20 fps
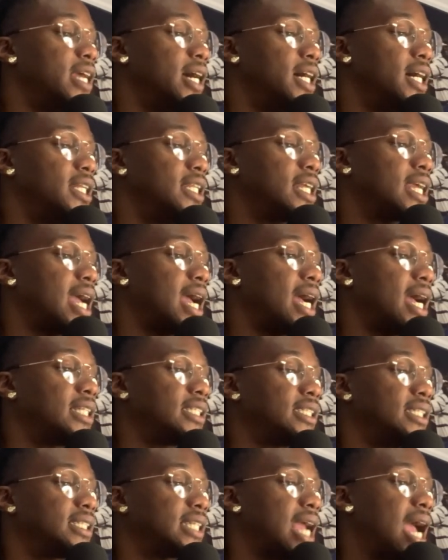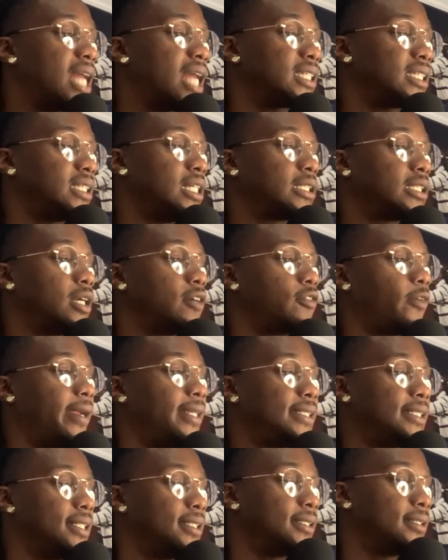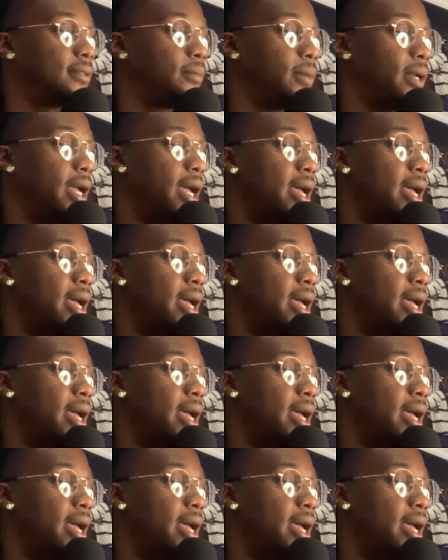unconscious consciousness of racism,